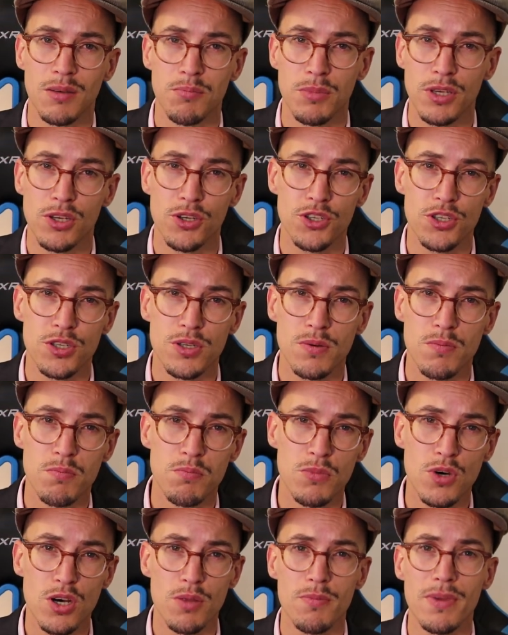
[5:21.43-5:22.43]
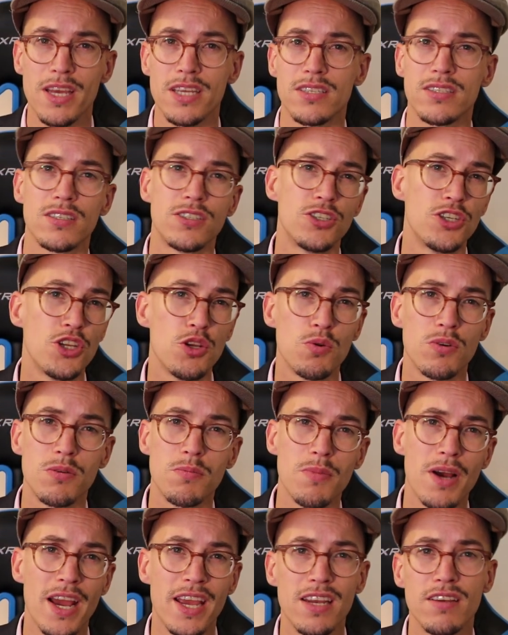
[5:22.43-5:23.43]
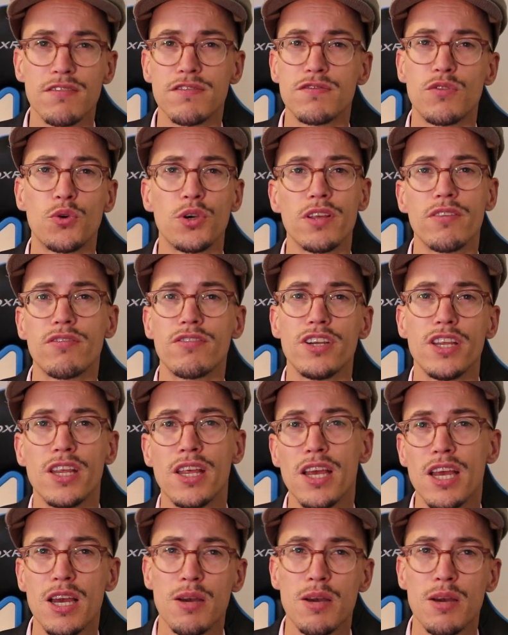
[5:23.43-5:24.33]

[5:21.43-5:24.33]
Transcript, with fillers: because Modmaster NewerMind 43